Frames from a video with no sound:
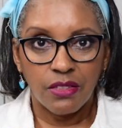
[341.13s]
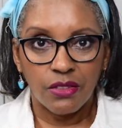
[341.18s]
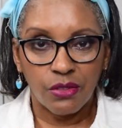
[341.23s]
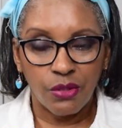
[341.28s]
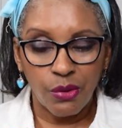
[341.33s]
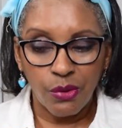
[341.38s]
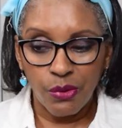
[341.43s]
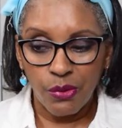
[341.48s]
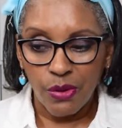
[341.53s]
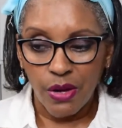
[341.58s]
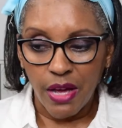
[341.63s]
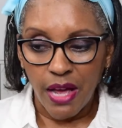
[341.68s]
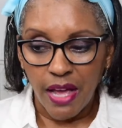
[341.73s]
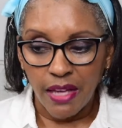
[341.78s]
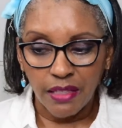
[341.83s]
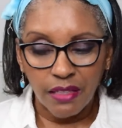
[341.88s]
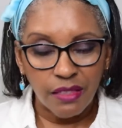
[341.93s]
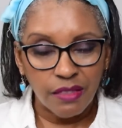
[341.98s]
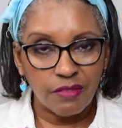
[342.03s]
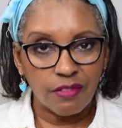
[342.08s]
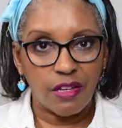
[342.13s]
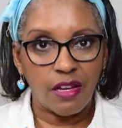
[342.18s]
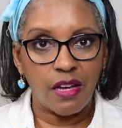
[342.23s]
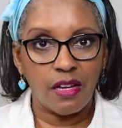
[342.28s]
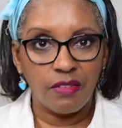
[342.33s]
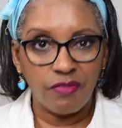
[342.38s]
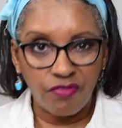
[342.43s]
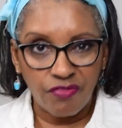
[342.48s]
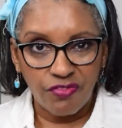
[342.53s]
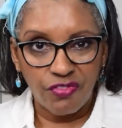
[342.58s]
so I can
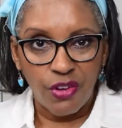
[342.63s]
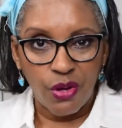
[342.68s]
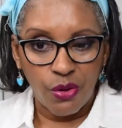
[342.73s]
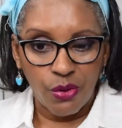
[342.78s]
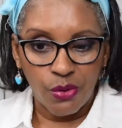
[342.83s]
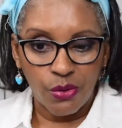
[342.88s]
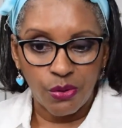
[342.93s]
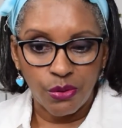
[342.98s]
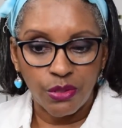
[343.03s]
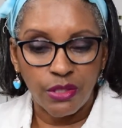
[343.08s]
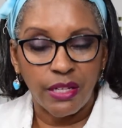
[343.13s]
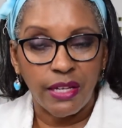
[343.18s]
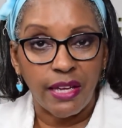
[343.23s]
unfold